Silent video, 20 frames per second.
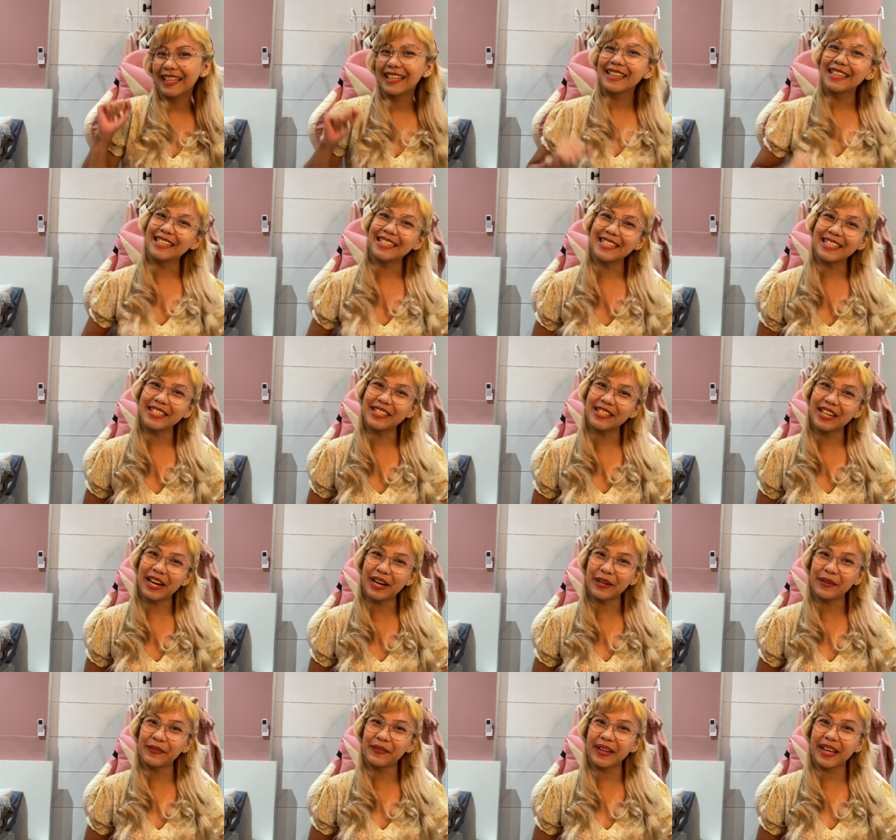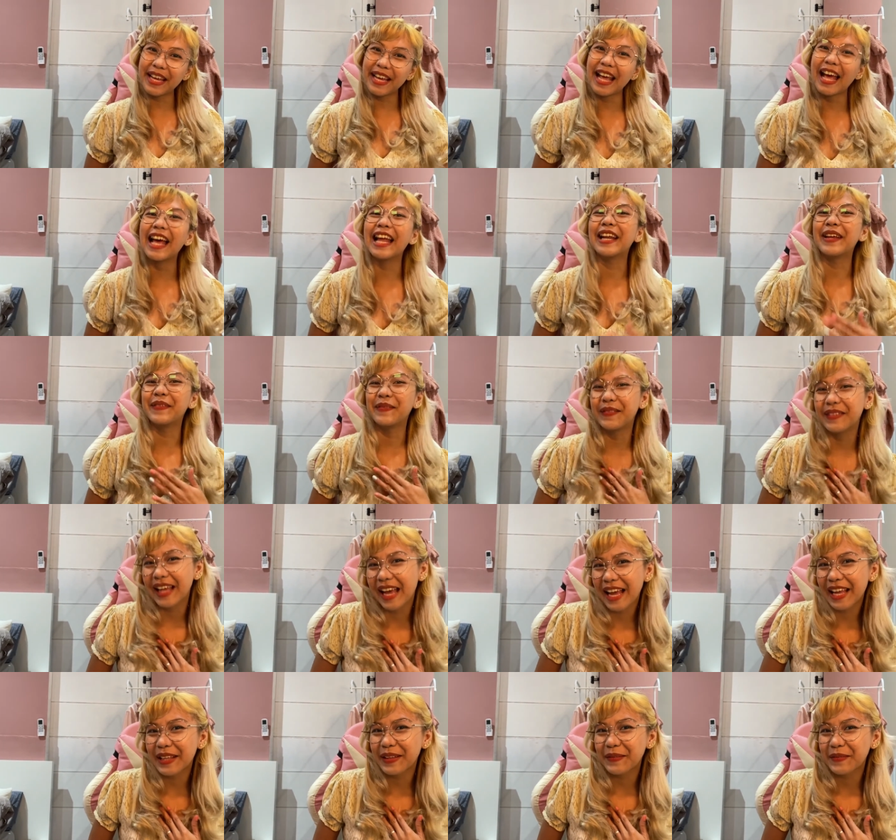This is Ciara Fei and I'm
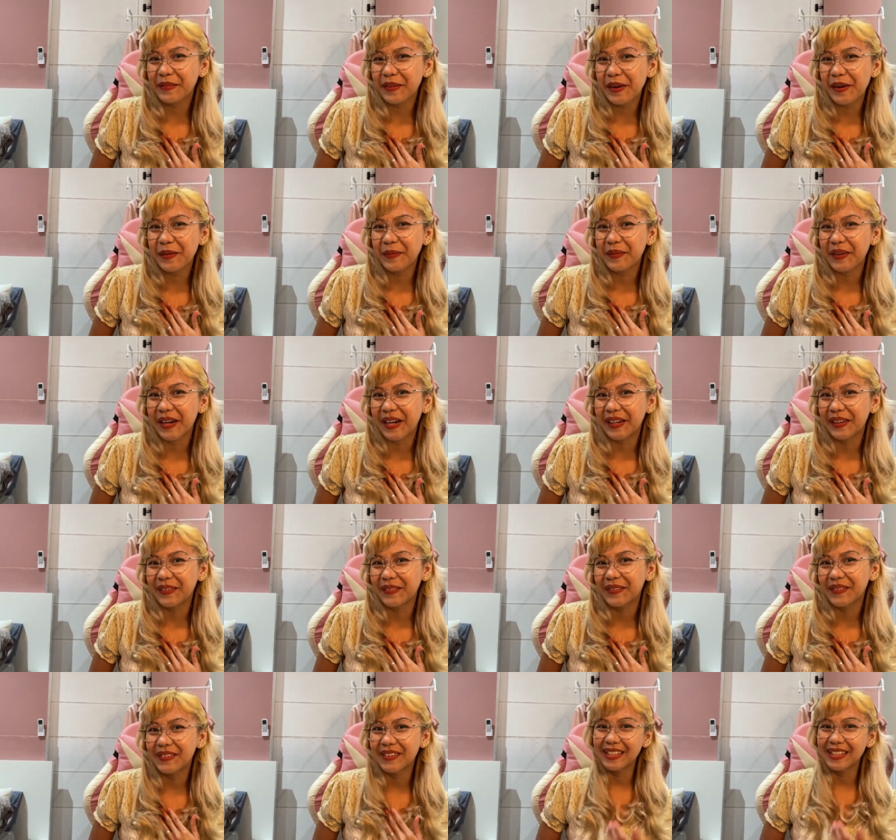that for mom.